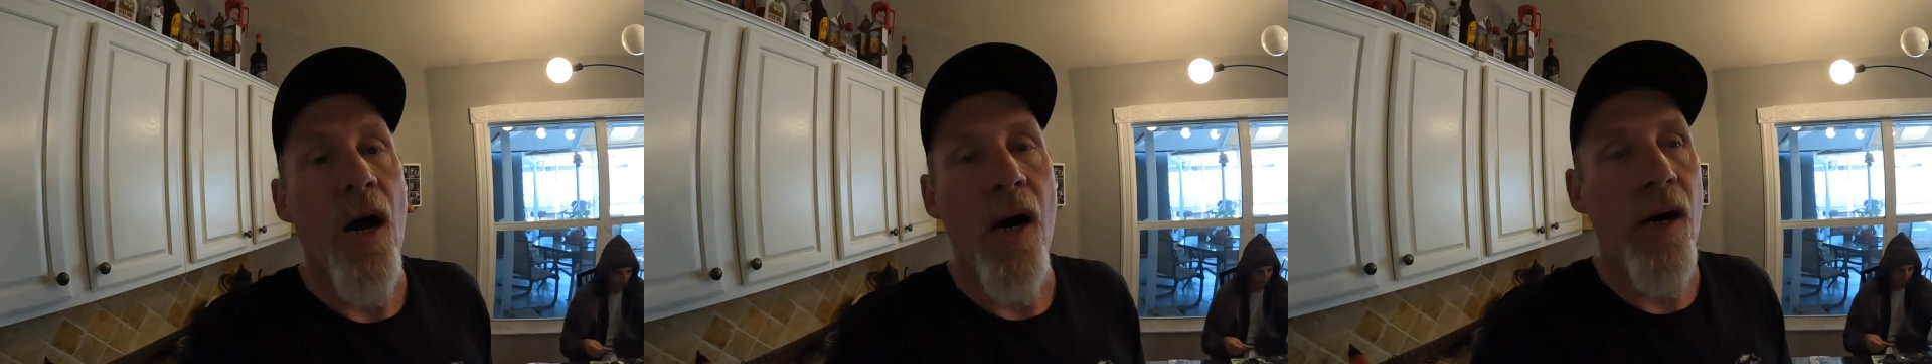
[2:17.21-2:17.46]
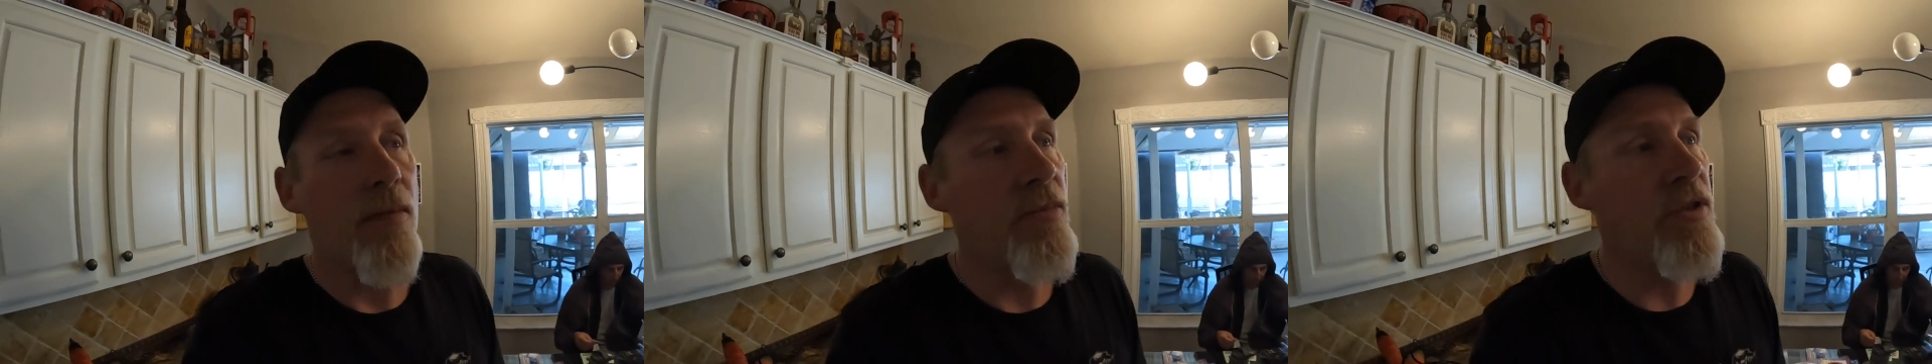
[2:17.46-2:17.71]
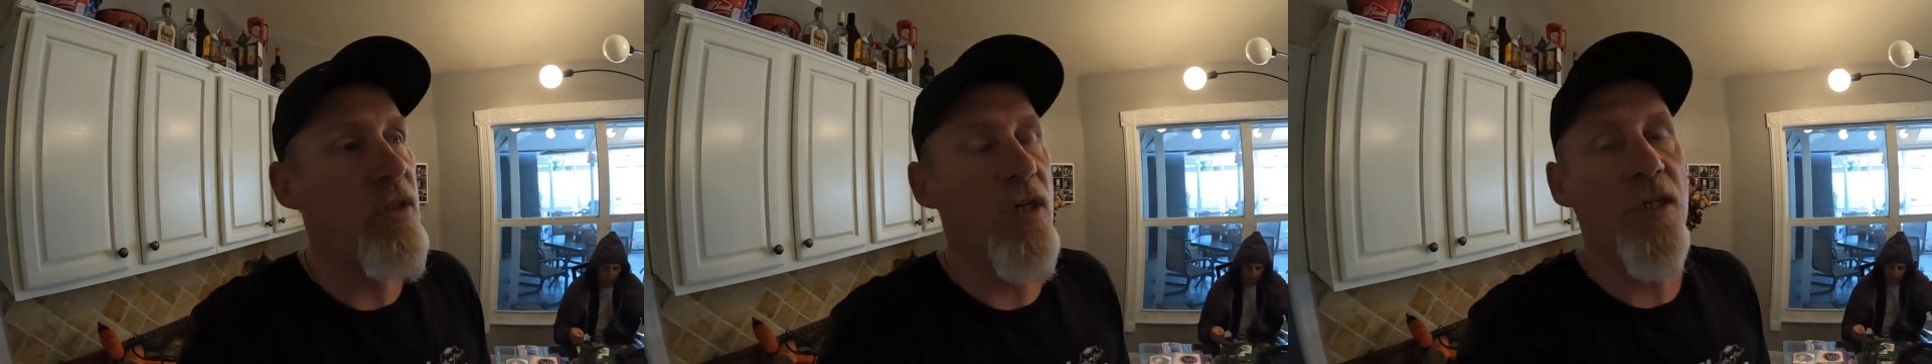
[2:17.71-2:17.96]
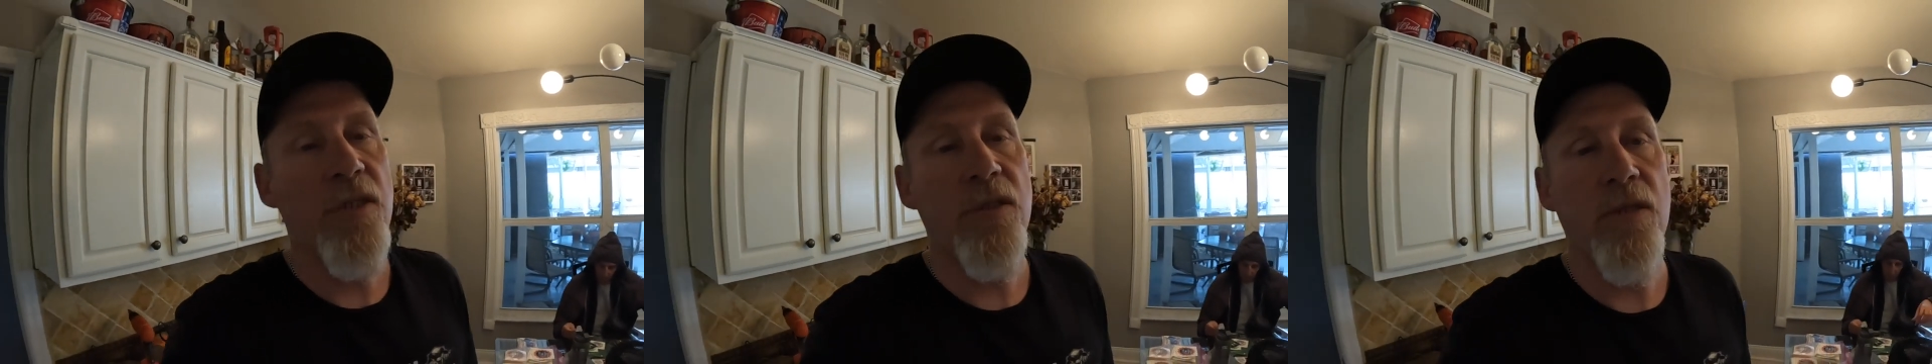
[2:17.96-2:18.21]
um,
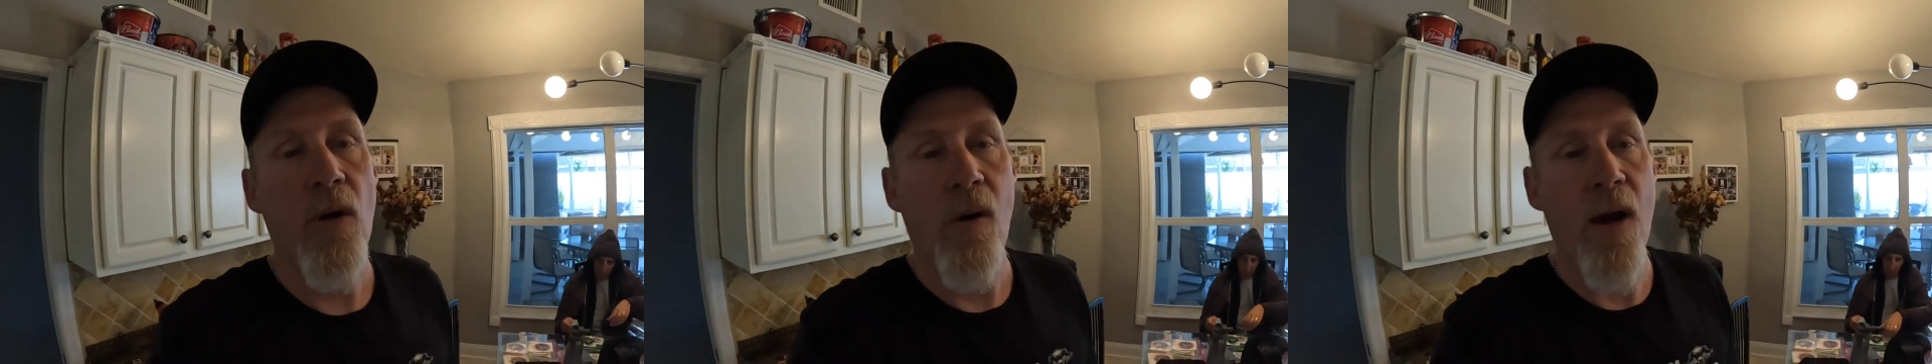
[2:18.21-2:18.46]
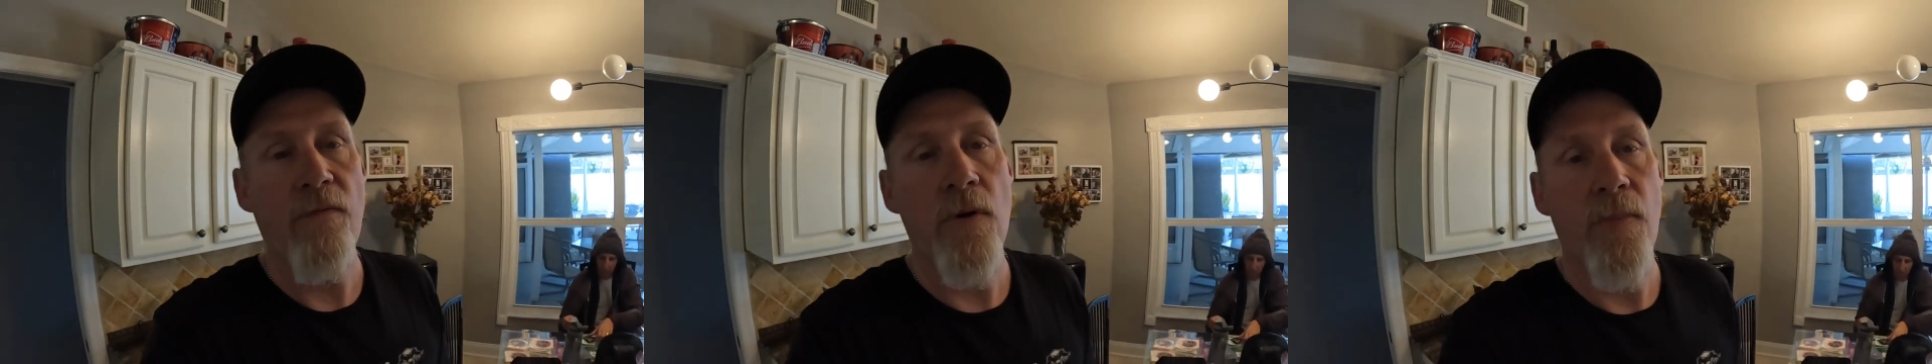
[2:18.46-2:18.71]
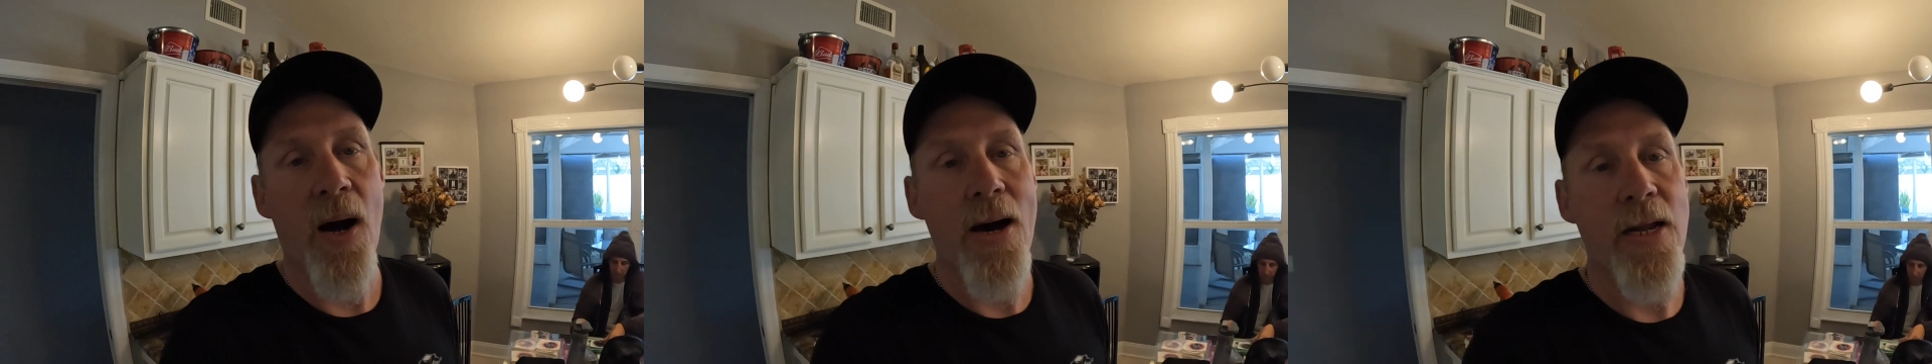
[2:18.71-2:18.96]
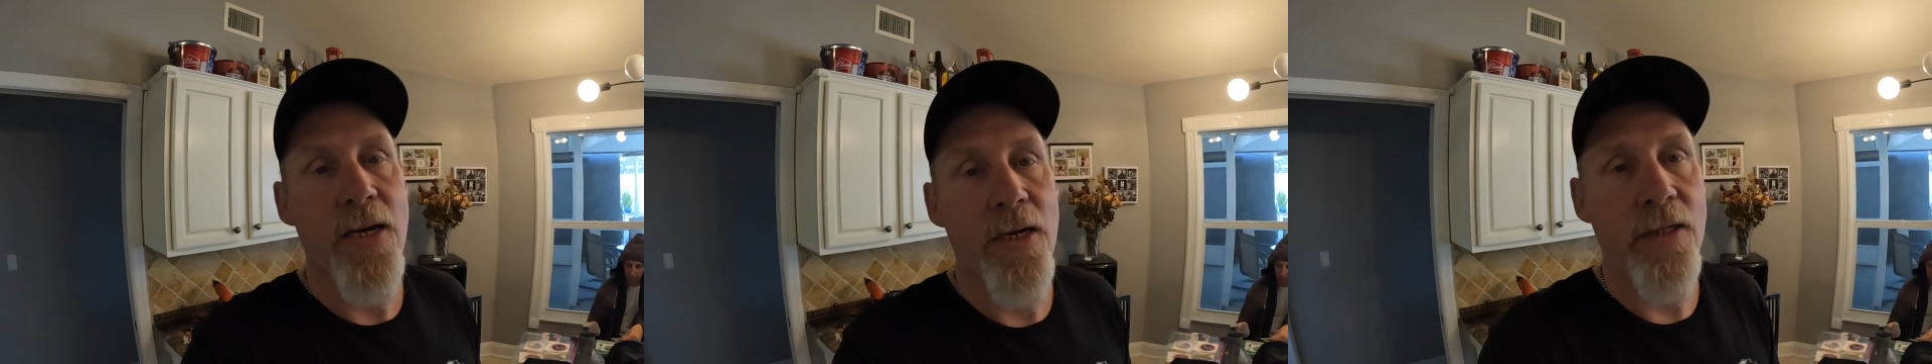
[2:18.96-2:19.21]
just so
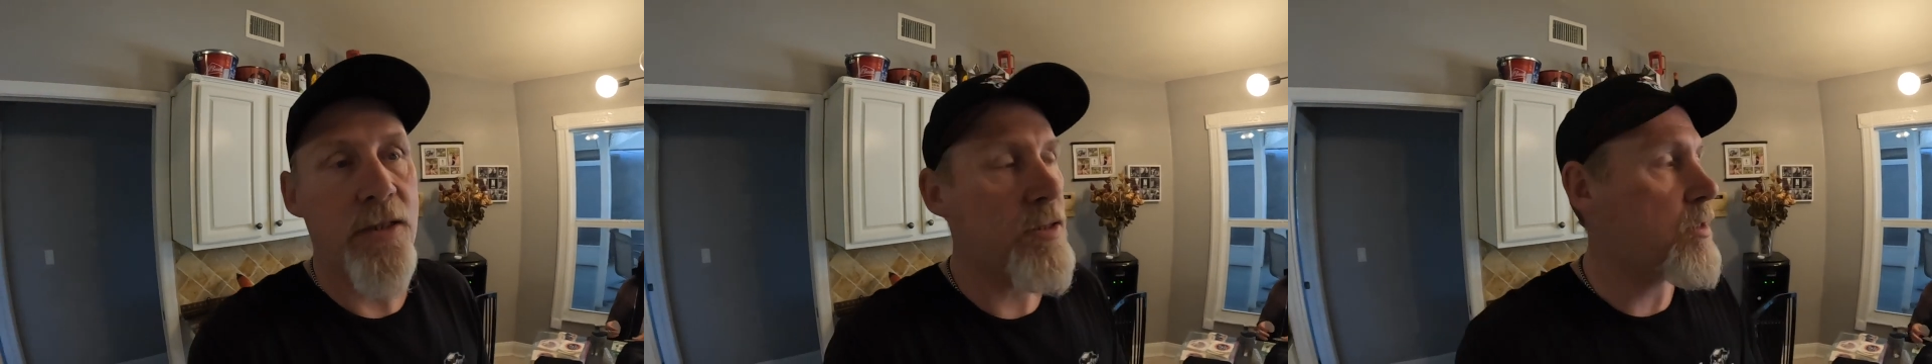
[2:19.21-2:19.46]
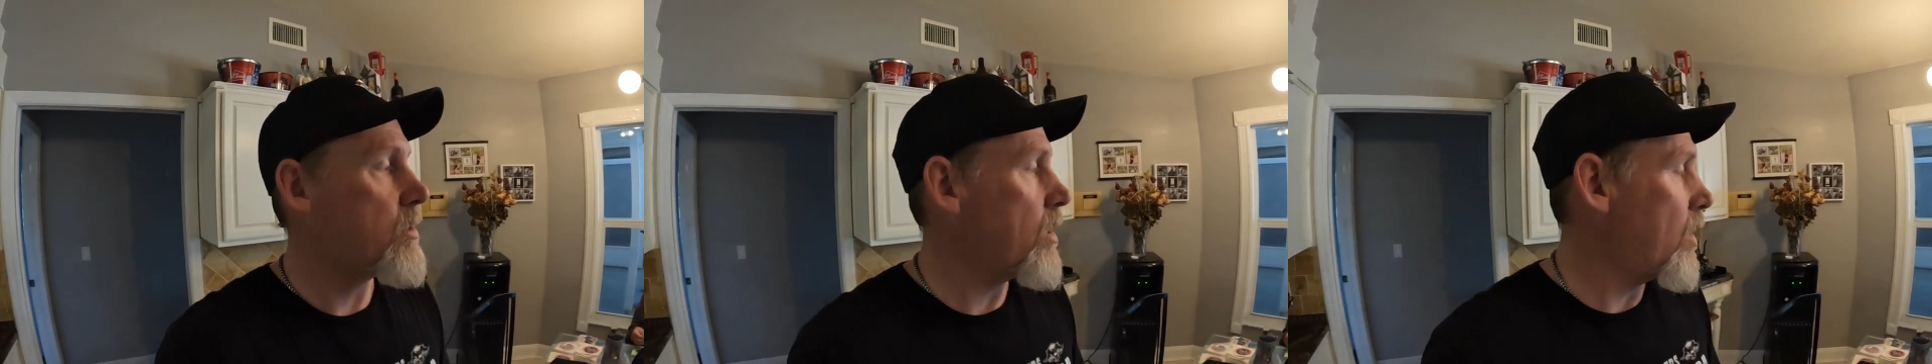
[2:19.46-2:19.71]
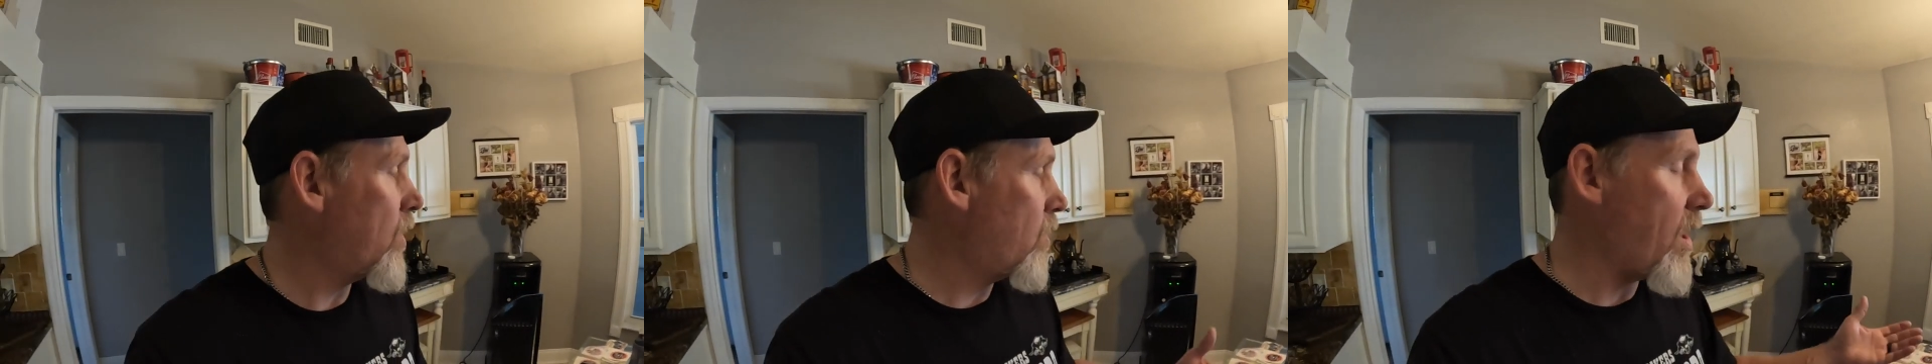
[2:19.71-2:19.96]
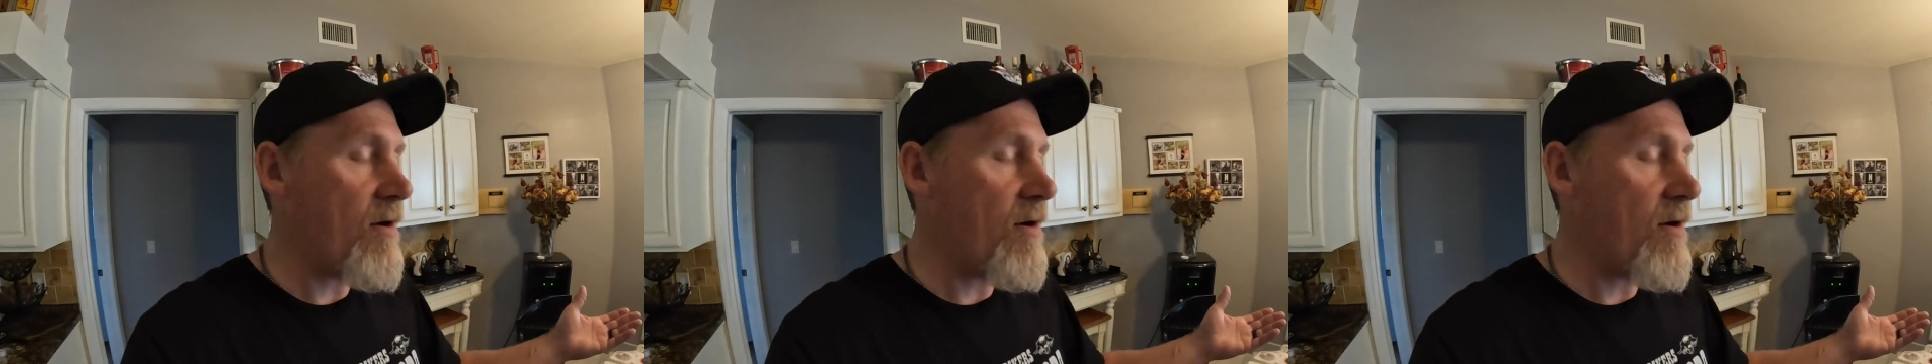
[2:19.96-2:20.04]
everybody gets to know